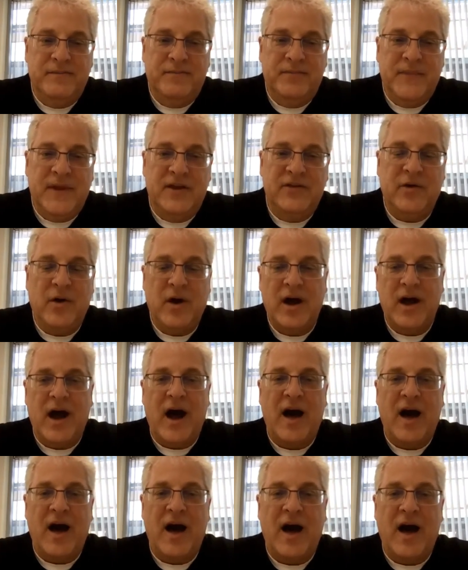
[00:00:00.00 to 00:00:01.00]
And so
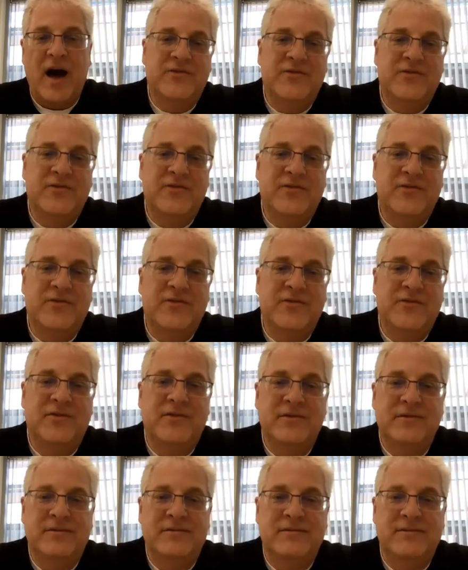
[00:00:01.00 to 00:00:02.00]
obviously the best
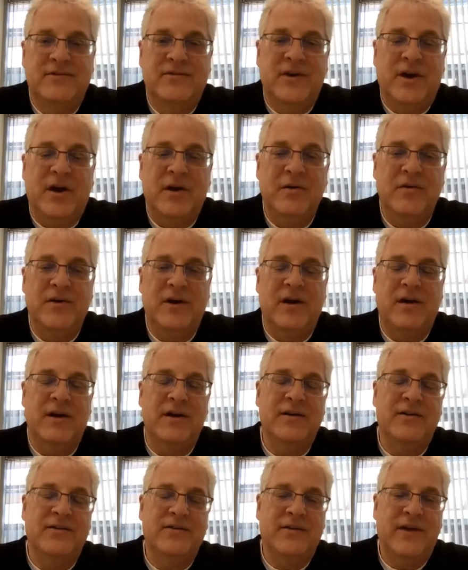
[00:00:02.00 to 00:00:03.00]
scenario there
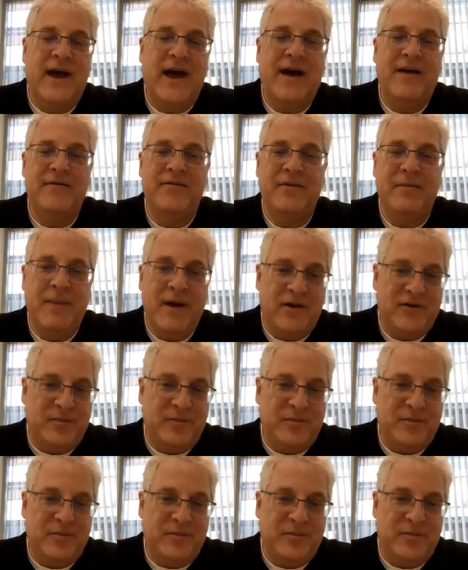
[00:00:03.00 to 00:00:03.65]
is have the best